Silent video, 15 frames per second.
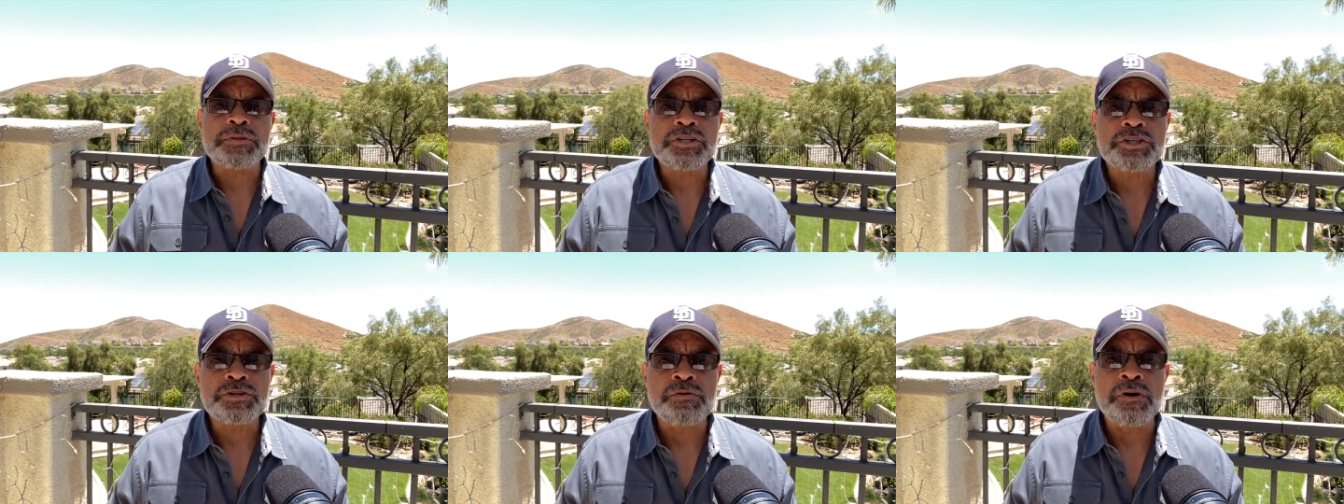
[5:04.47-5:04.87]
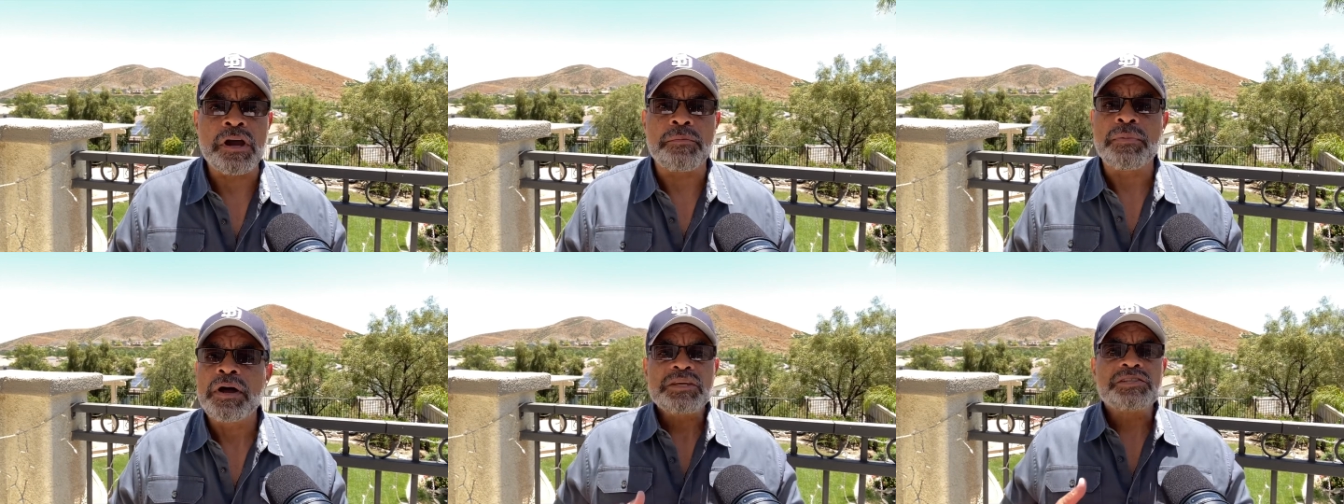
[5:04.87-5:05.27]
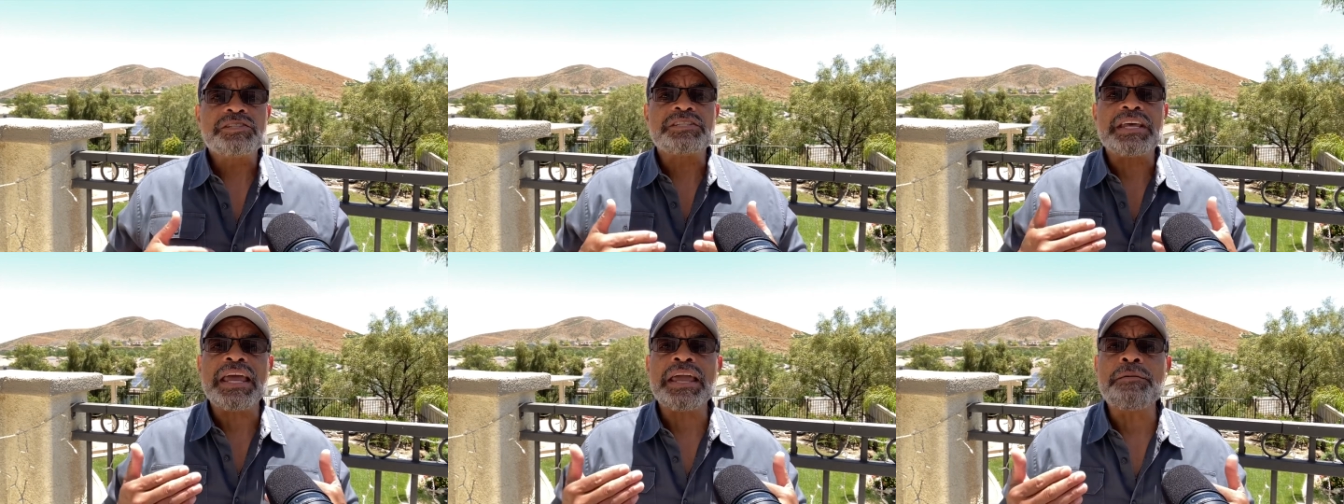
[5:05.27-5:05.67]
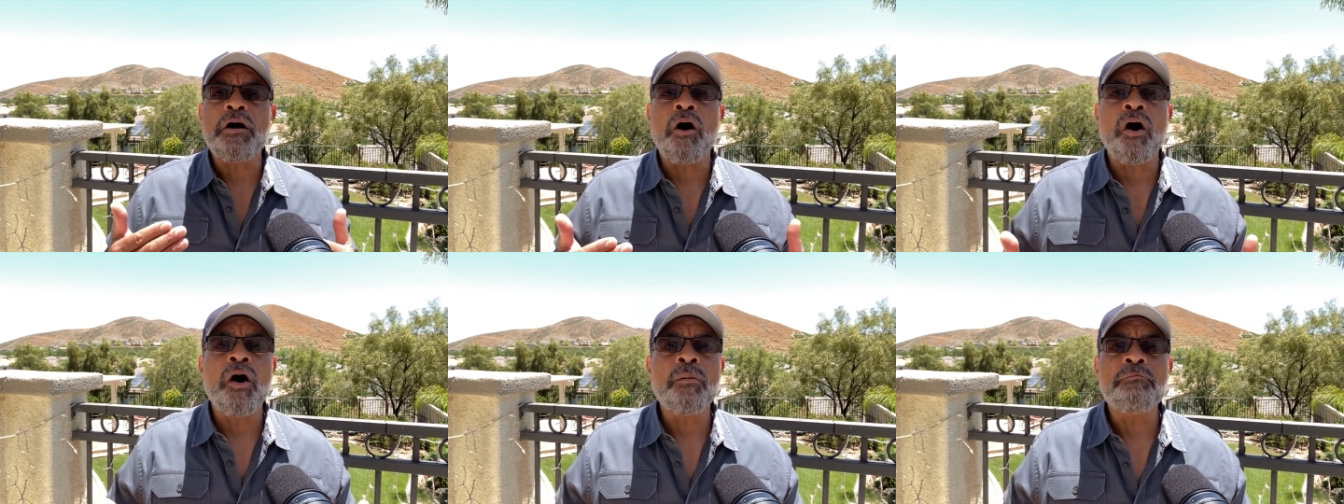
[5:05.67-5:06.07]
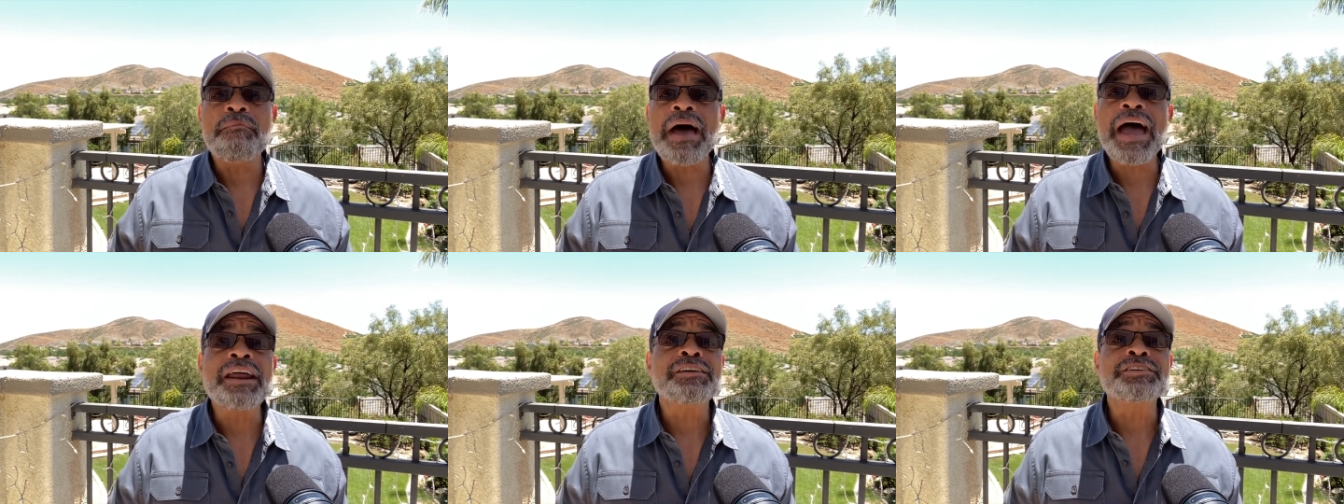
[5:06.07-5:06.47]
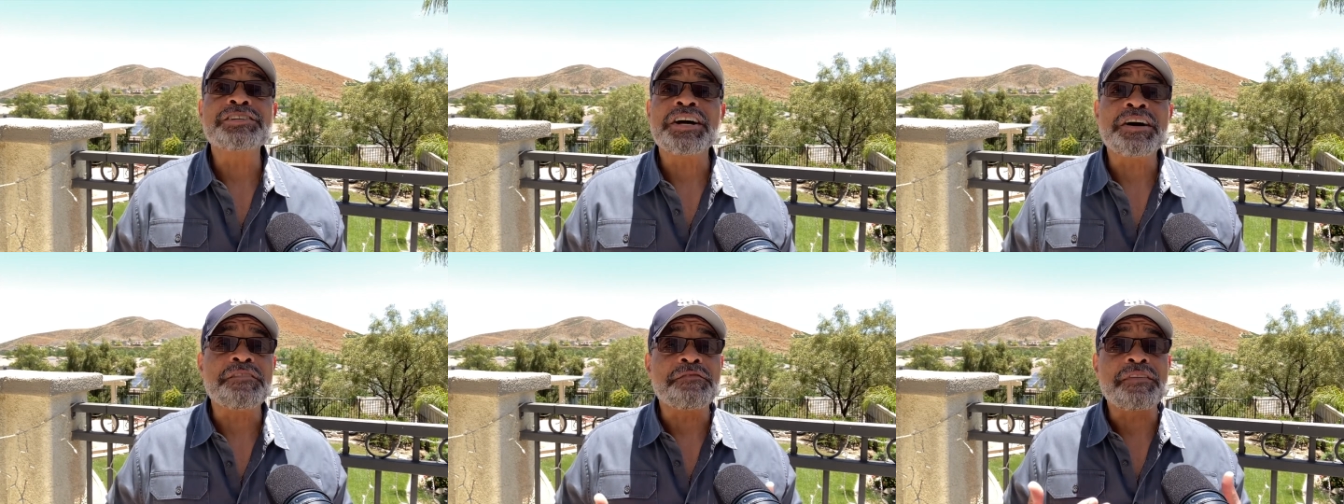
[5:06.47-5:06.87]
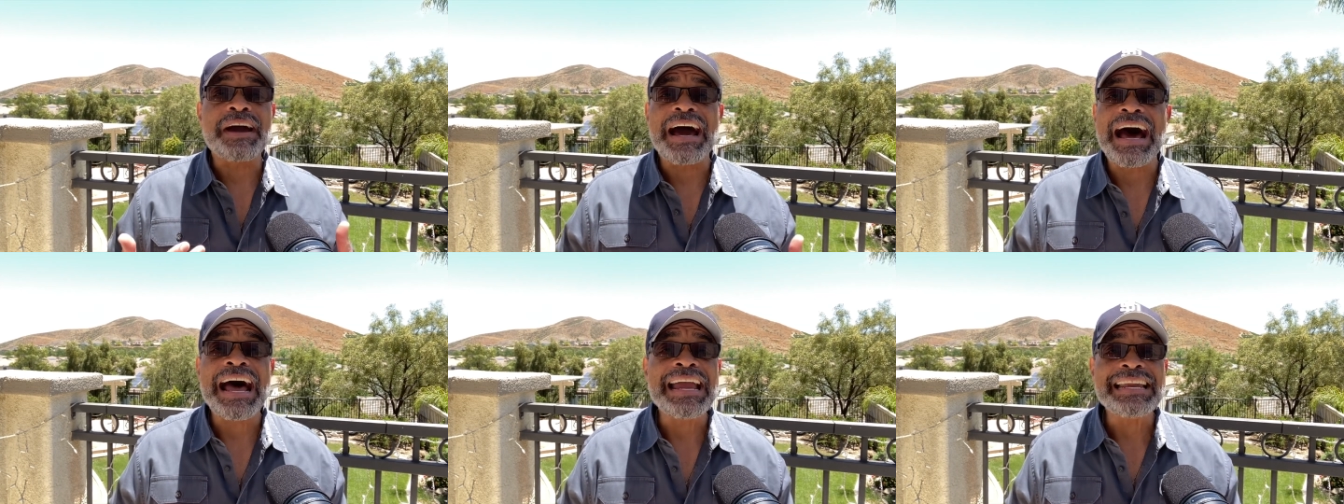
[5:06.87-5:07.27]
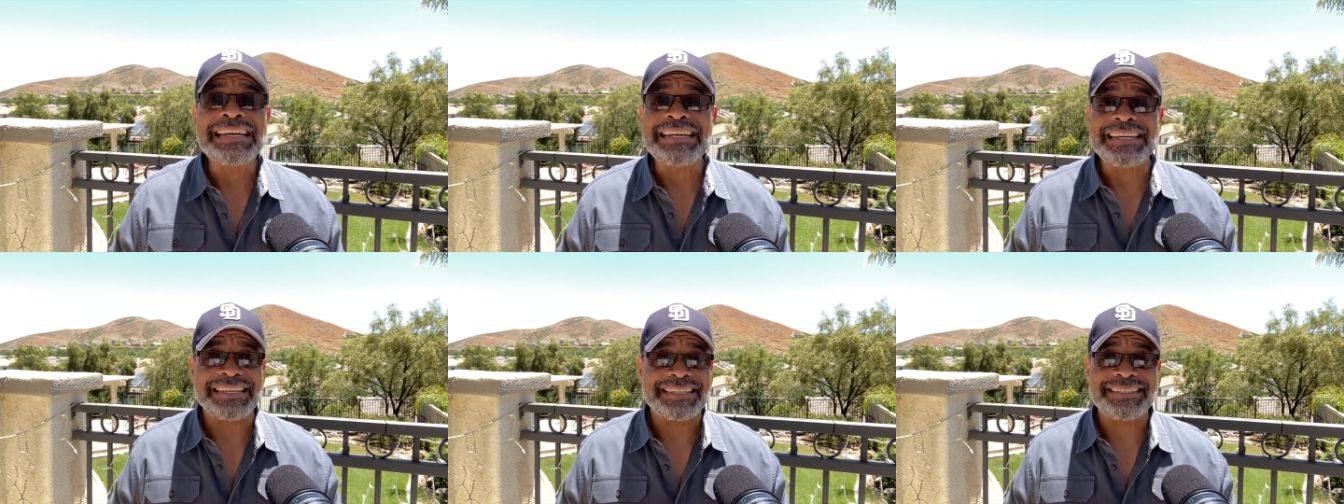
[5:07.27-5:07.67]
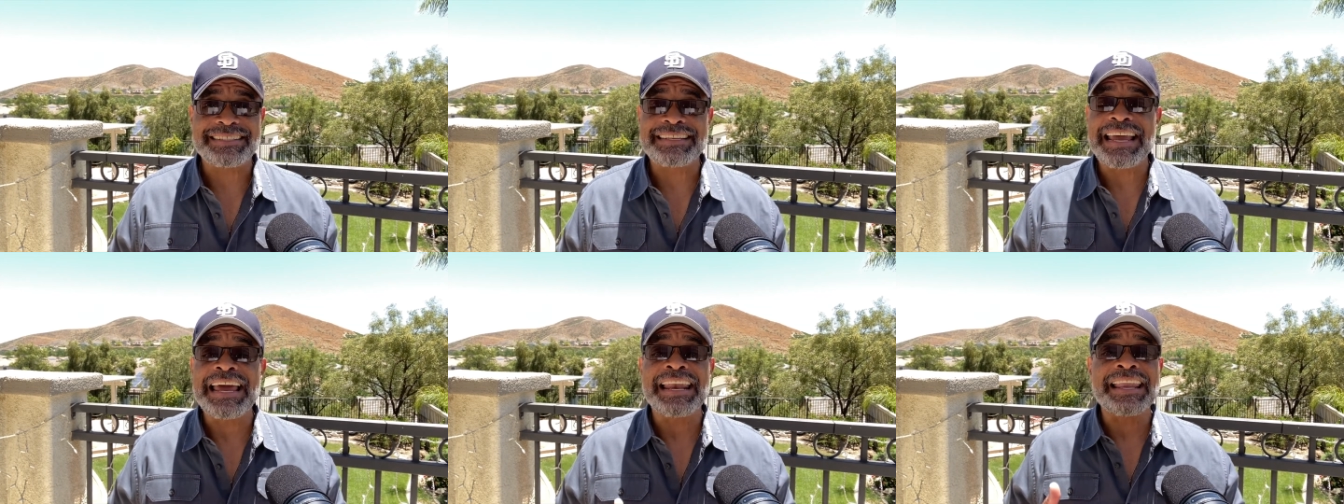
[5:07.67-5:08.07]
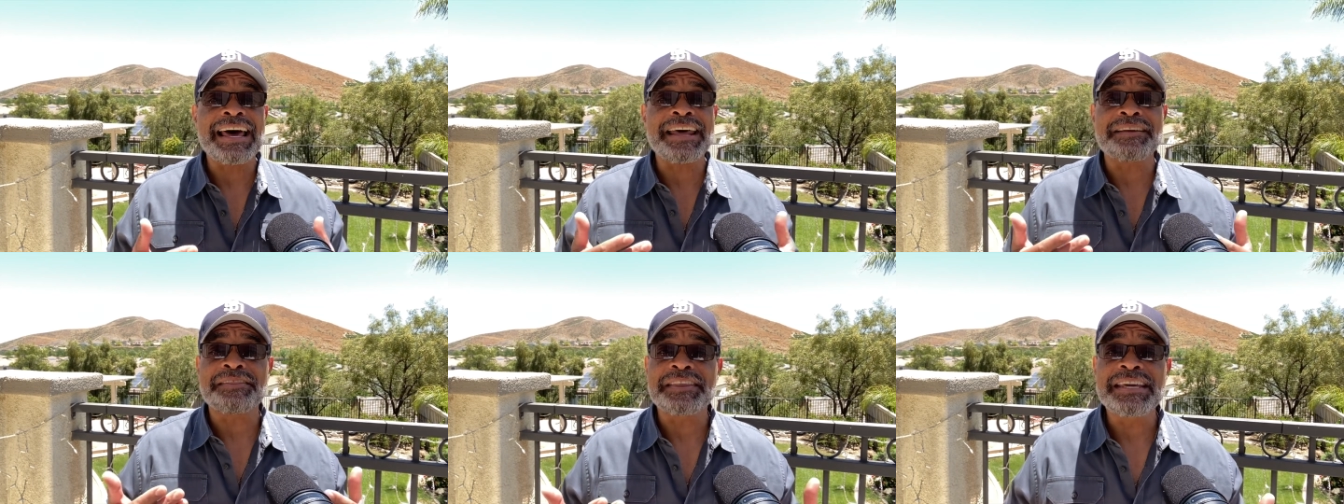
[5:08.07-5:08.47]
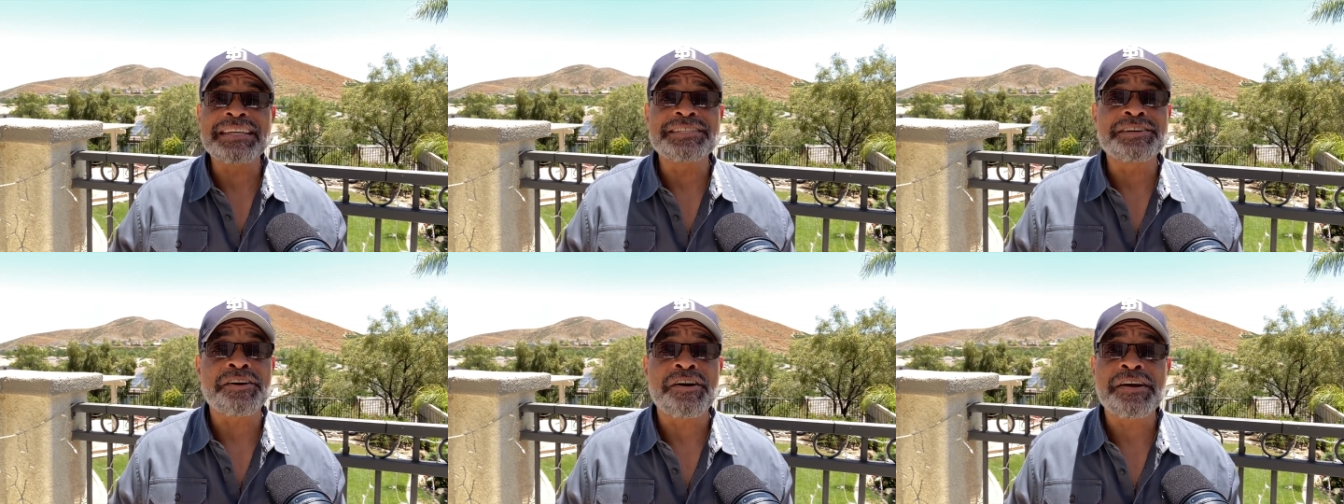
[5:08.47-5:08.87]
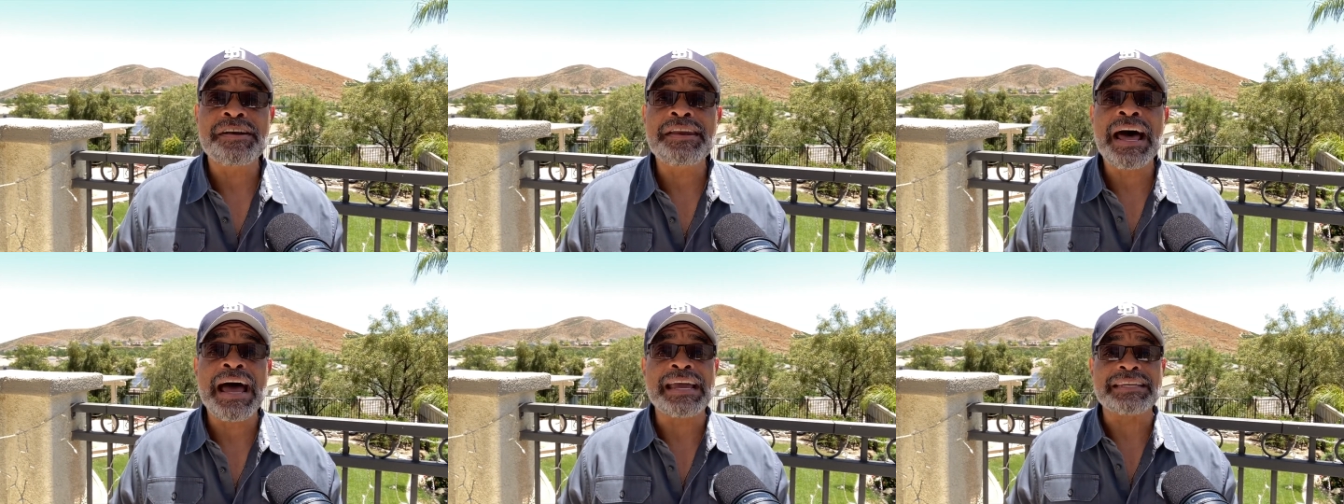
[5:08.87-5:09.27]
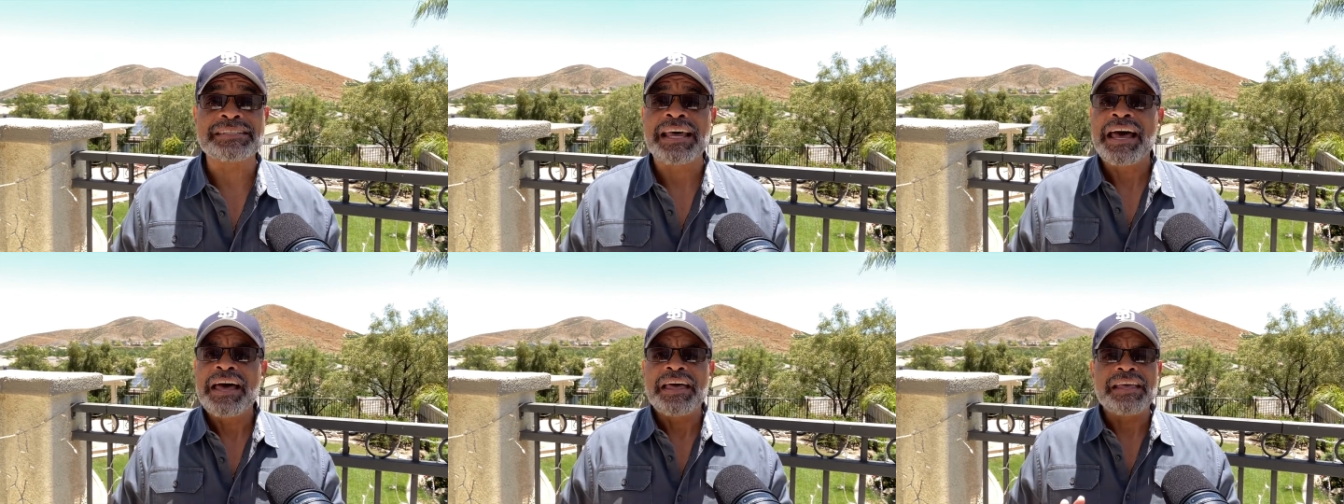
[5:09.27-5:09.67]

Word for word: the script, say all manners of kindness, say a lot of things that are nice,